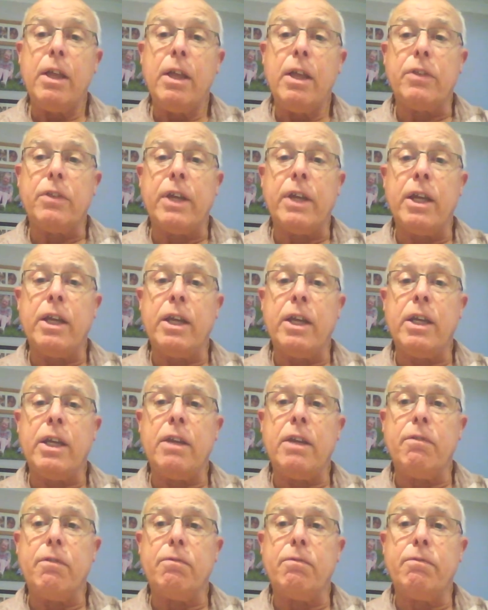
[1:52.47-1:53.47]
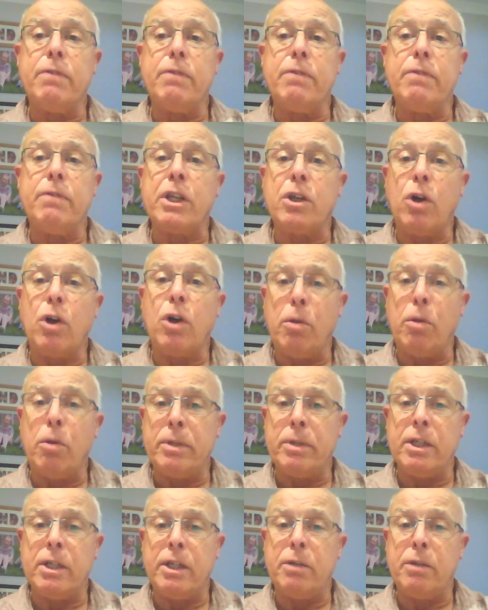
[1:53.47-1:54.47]
They very
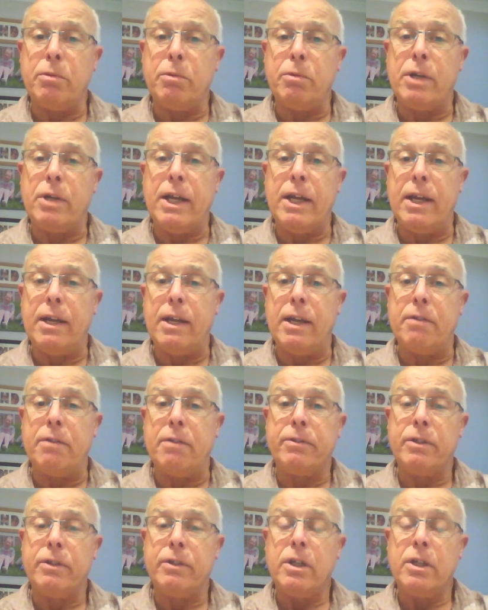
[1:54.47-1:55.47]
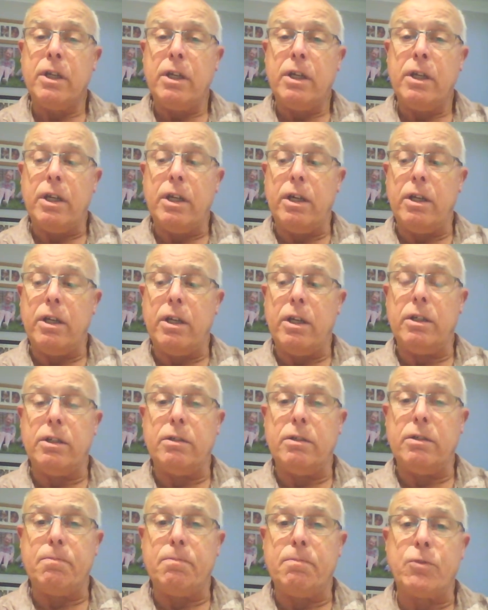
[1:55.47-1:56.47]
commonly will have
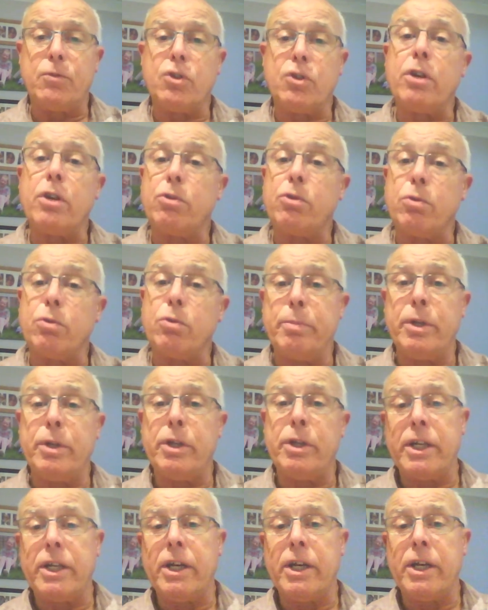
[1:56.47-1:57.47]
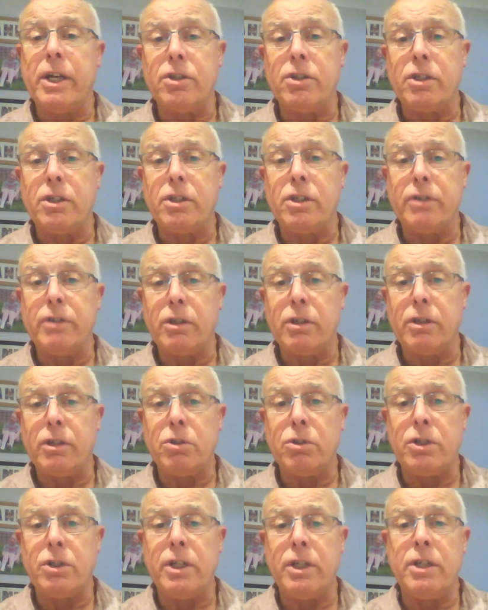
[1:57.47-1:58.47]
social communication
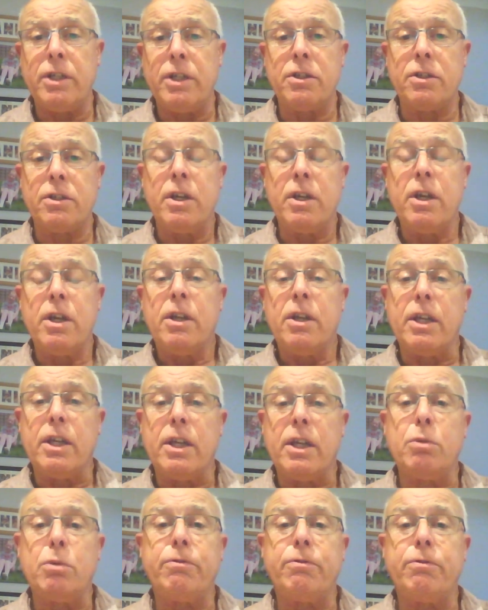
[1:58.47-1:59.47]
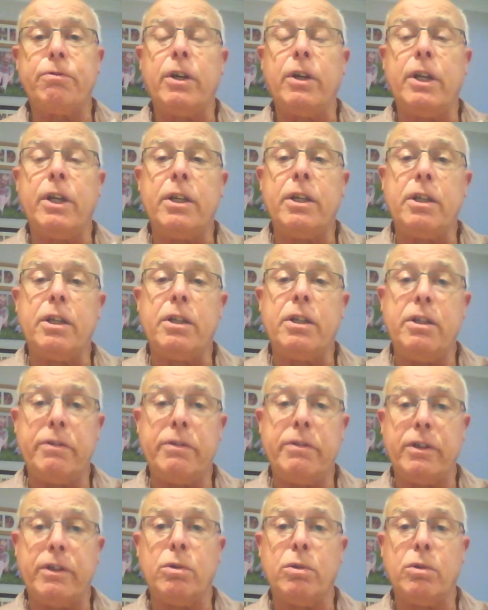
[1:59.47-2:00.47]
difficulties. They will find it
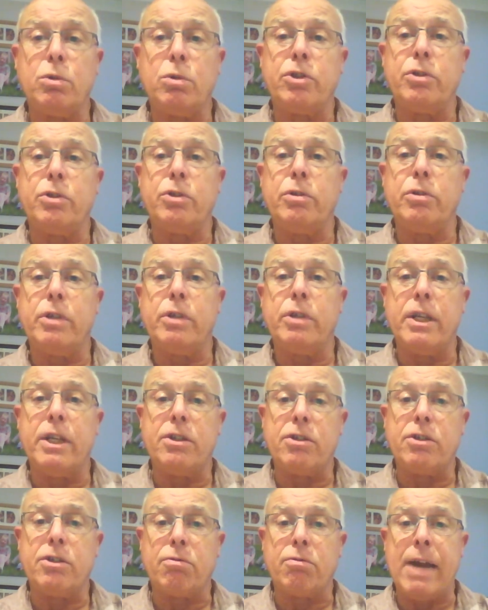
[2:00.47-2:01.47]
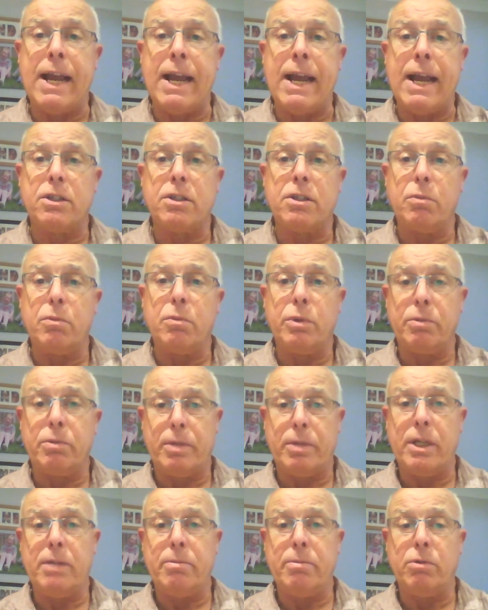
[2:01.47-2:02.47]
difficult to interact with
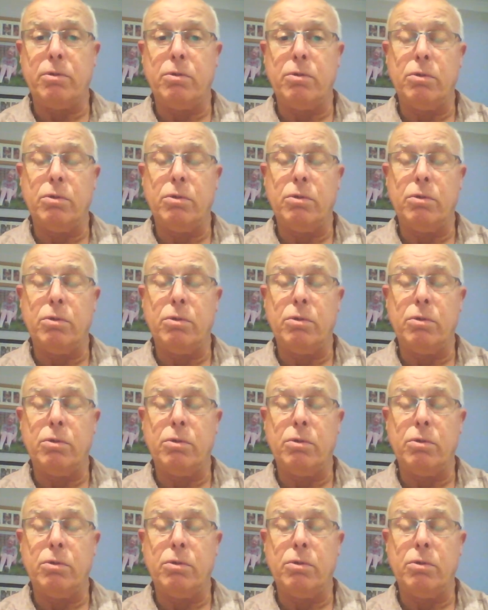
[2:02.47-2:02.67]
people